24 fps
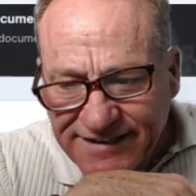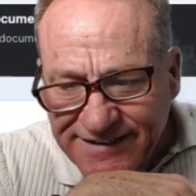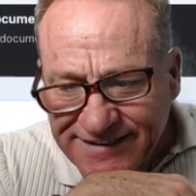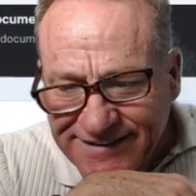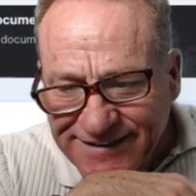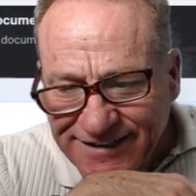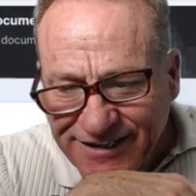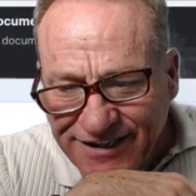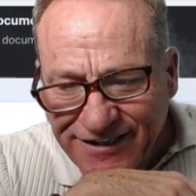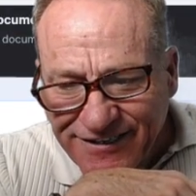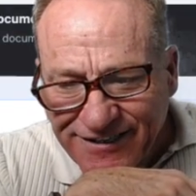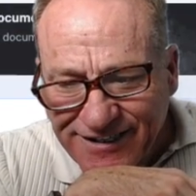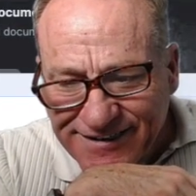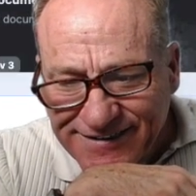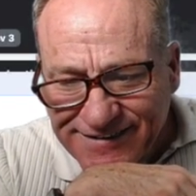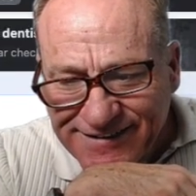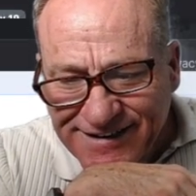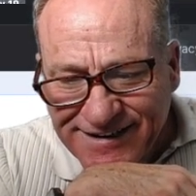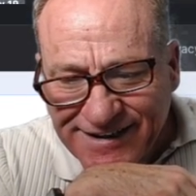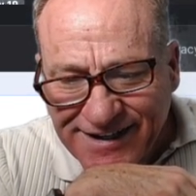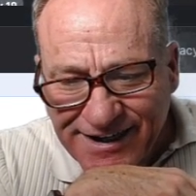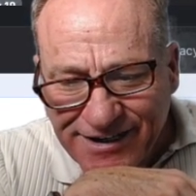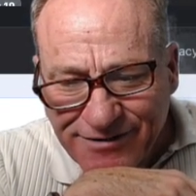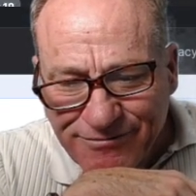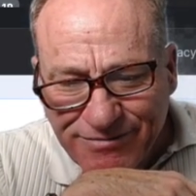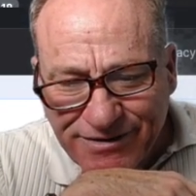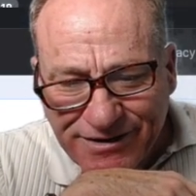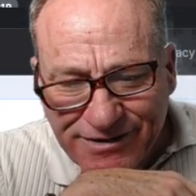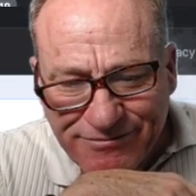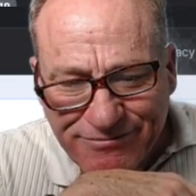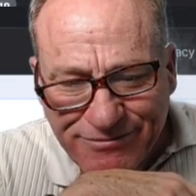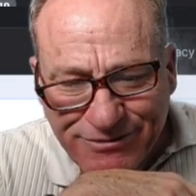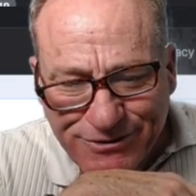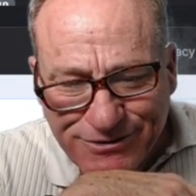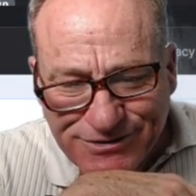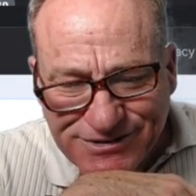All right, the Kanban
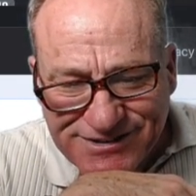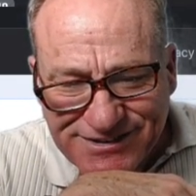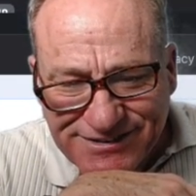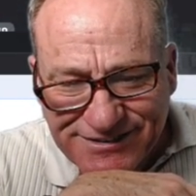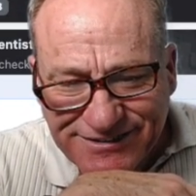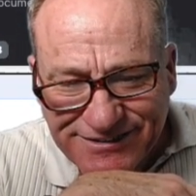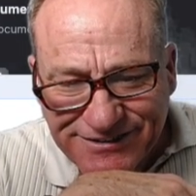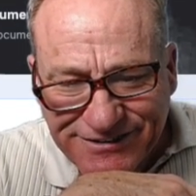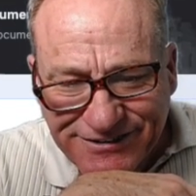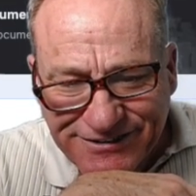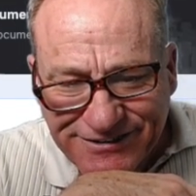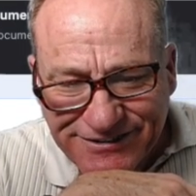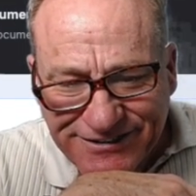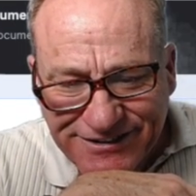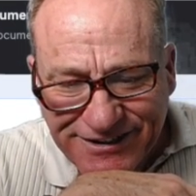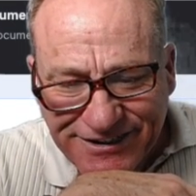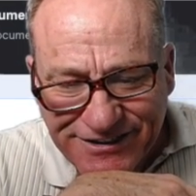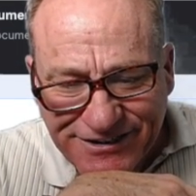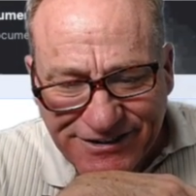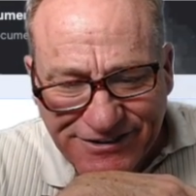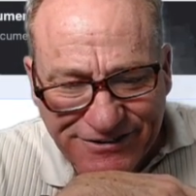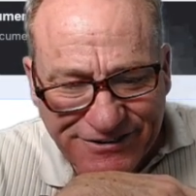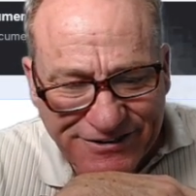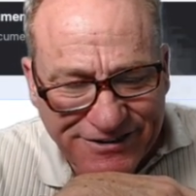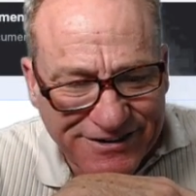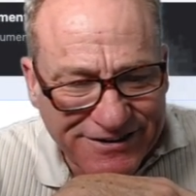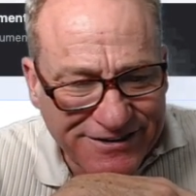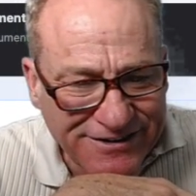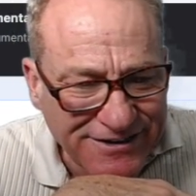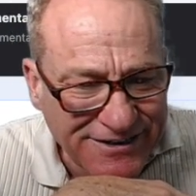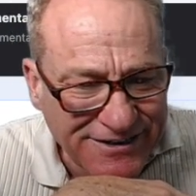board's a little nutty looking.